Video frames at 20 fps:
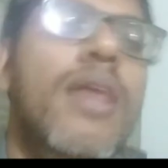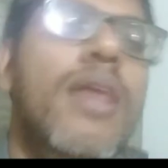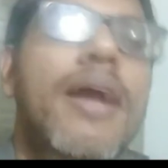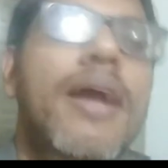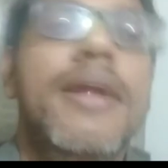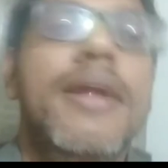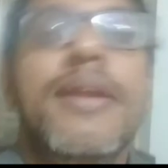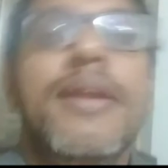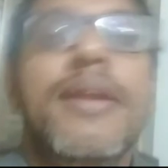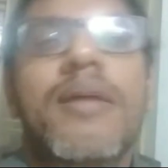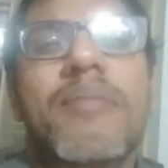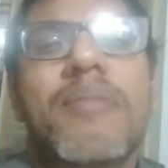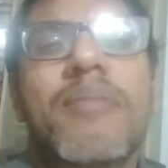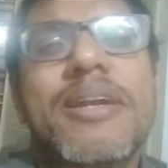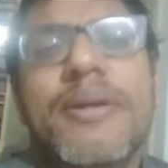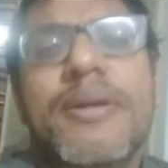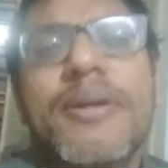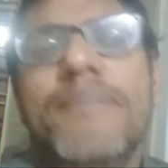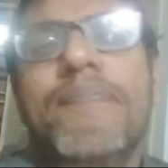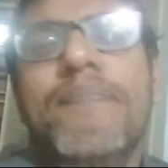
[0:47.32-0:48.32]
And
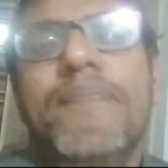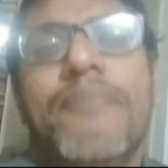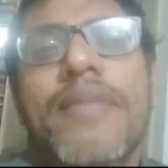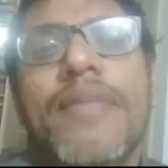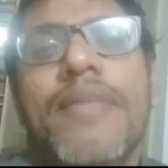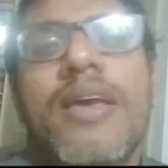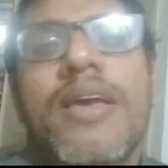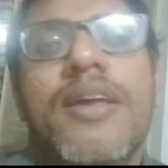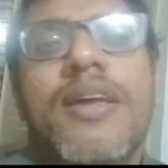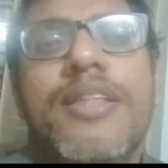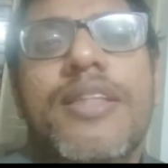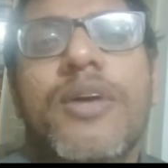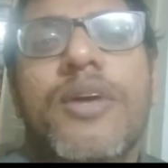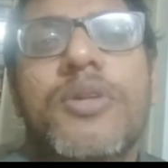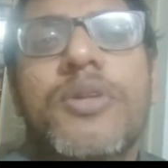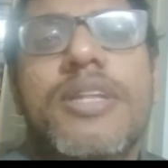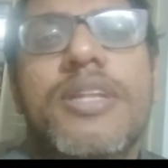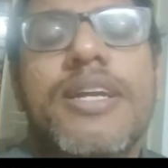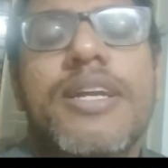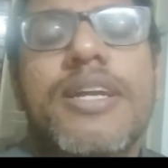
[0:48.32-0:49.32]
but the
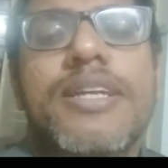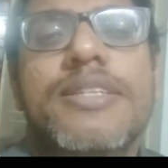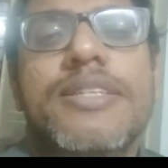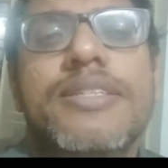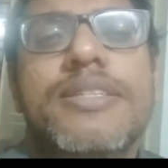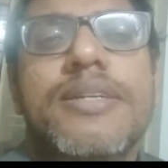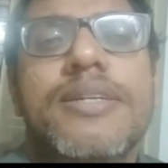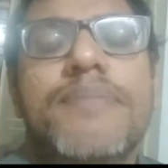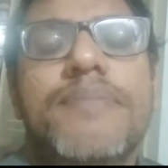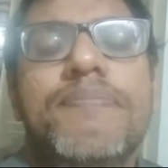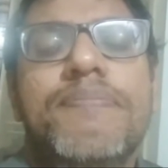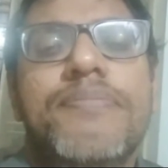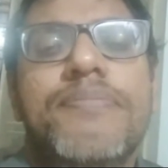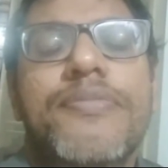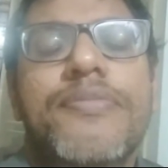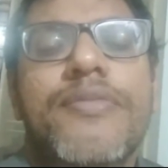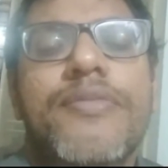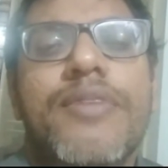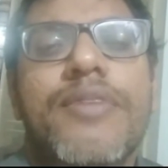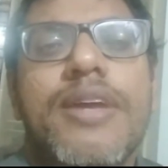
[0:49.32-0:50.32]
good thing is,
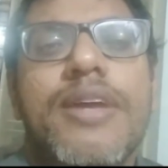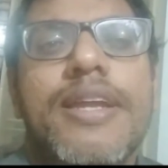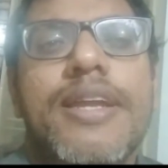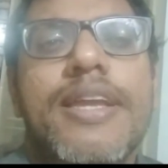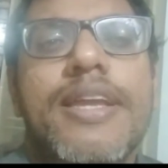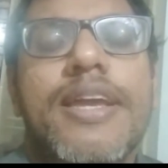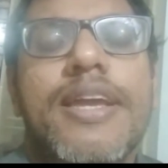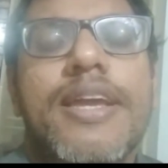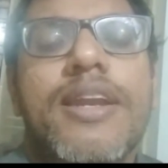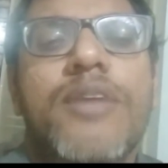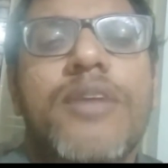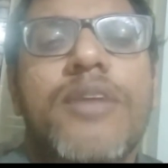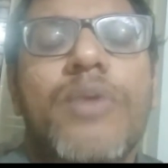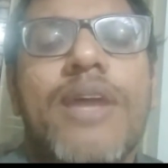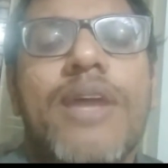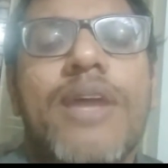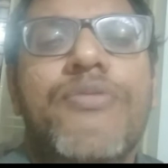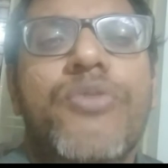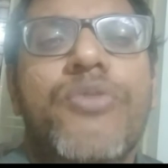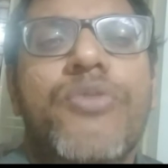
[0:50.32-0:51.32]
in Kerala
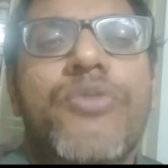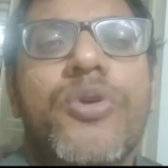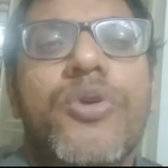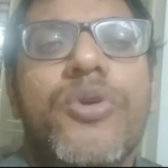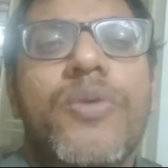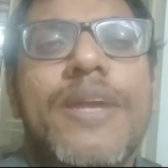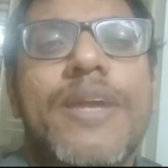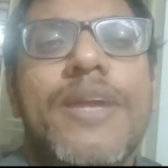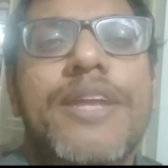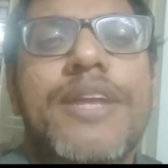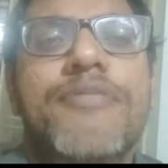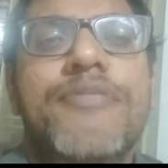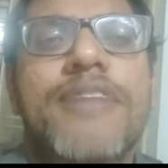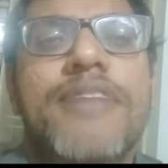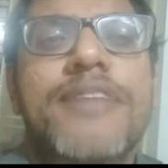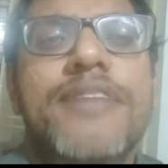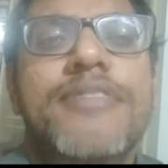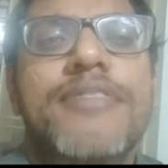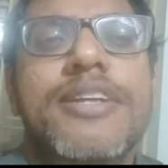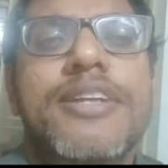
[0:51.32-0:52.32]
we have
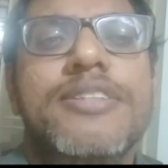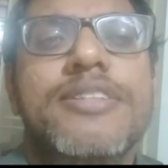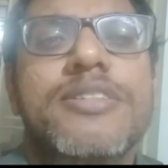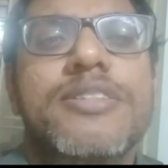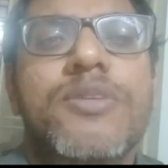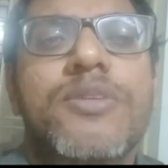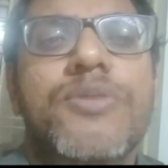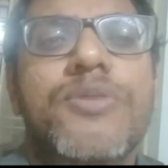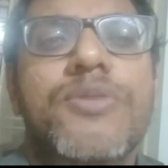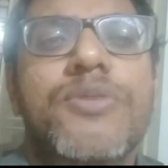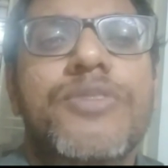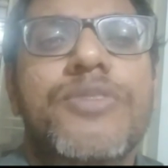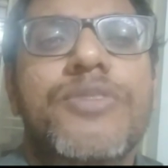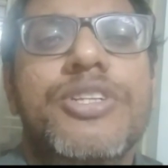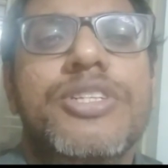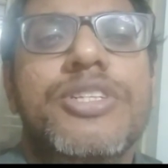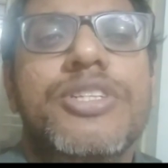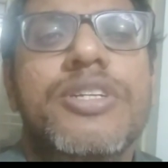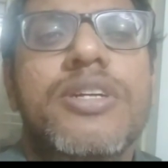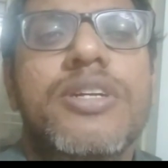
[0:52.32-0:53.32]
425 cases, out of
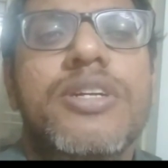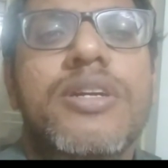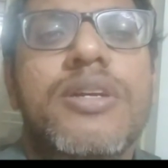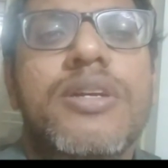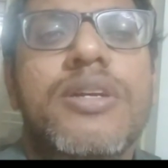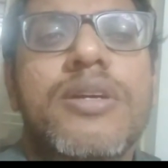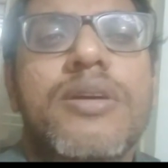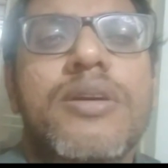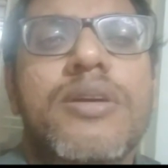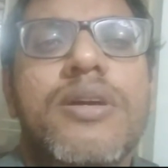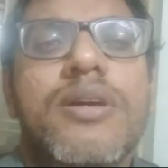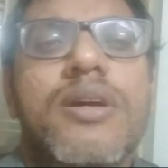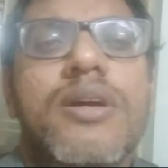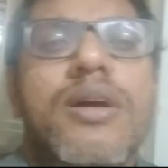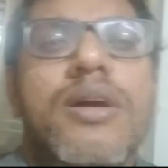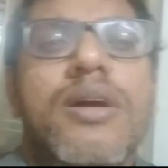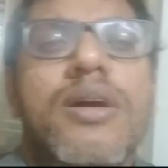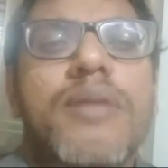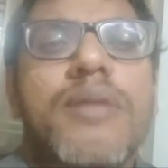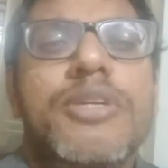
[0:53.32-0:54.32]
which
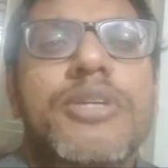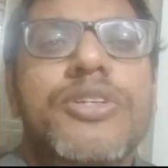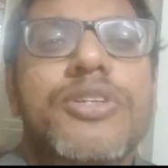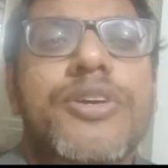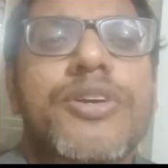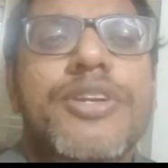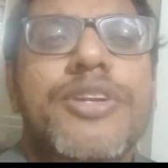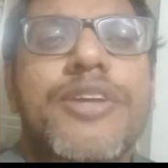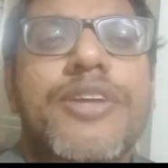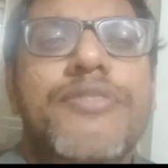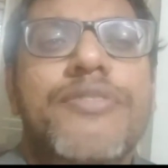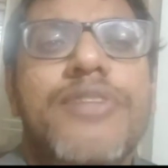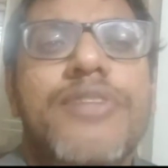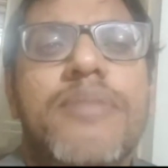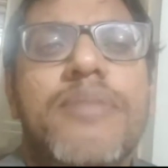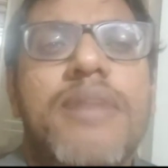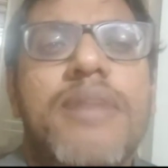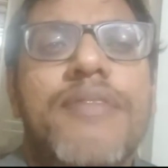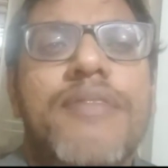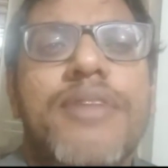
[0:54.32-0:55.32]
majority of
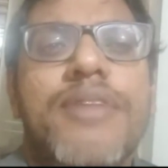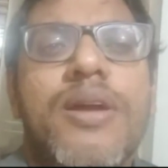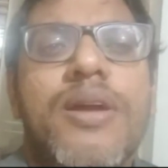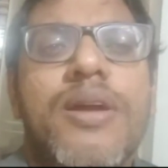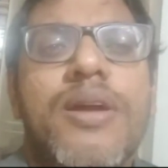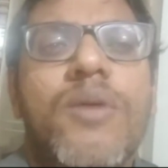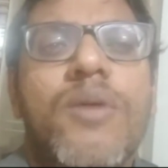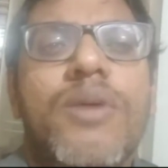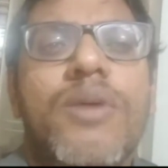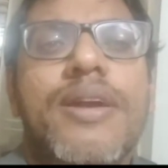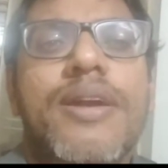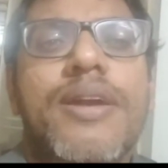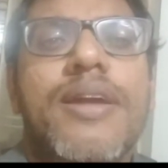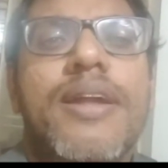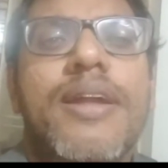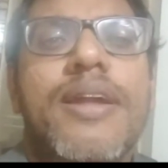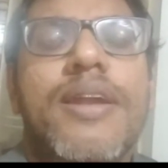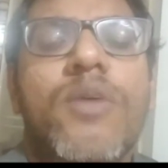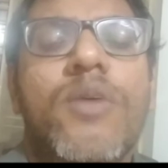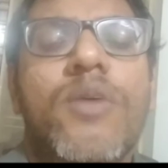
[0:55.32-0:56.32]
them have recovered,
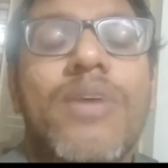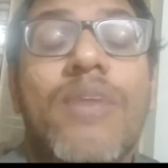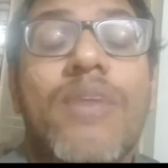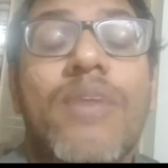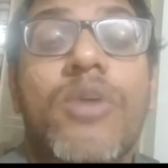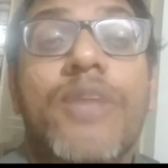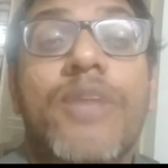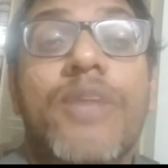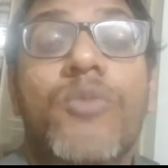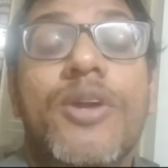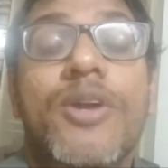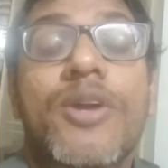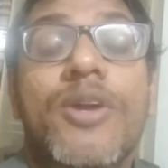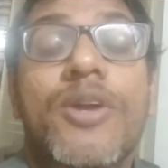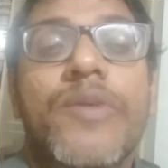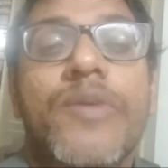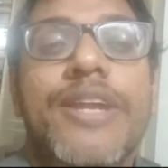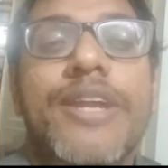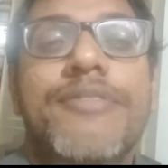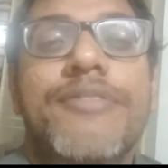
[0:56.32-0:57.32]
and now we have only
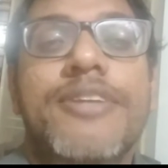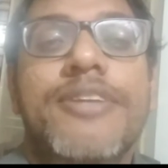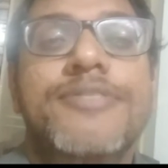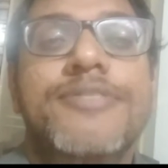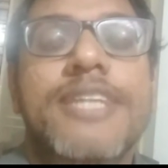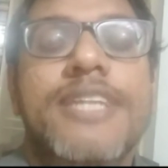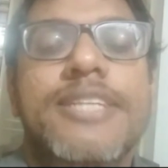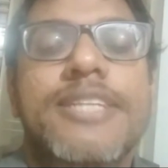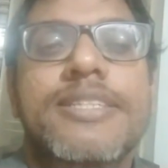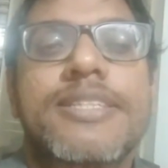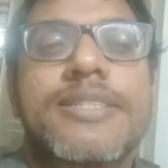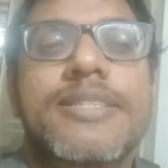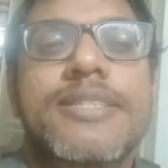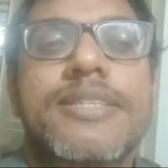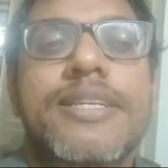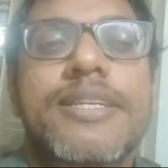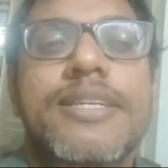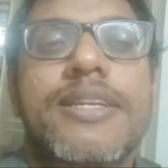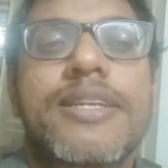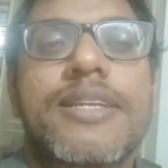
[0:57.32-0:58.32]
125 cases.
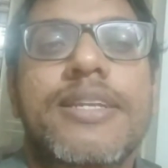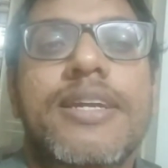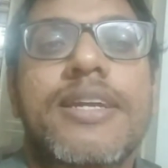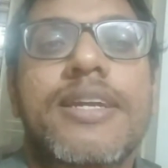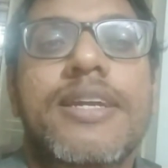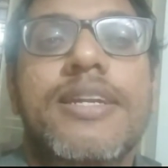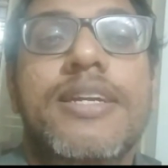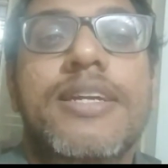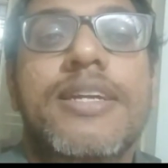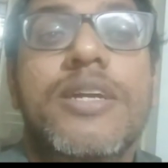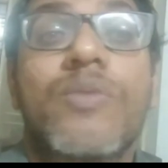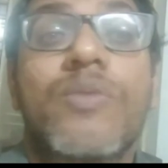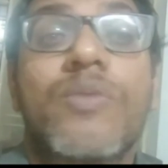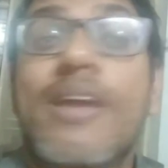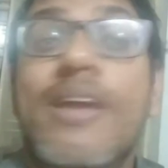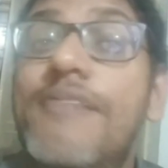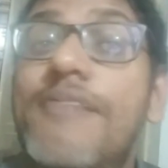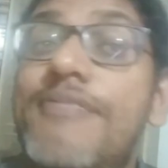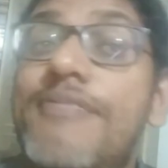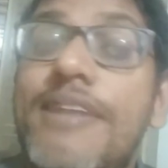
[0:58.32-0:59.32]
In Karnataka we
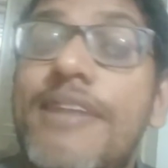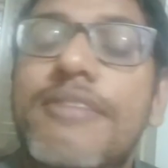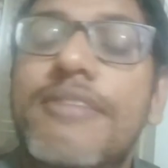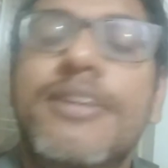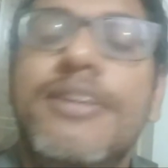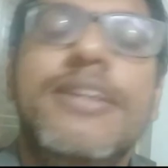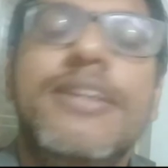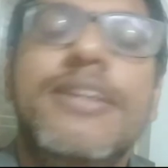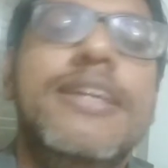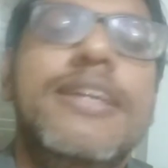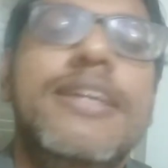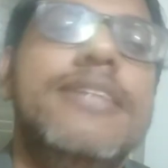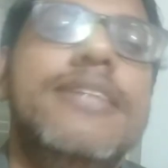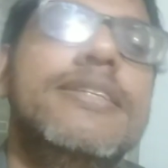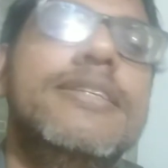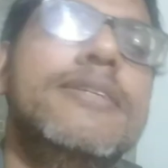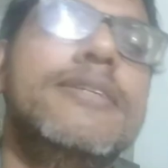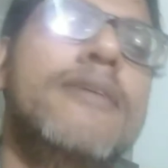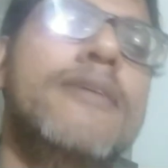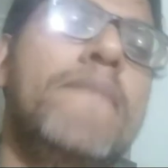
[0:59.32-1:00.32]
have 500
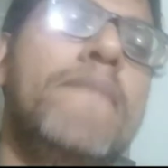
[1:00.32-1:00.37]
cases.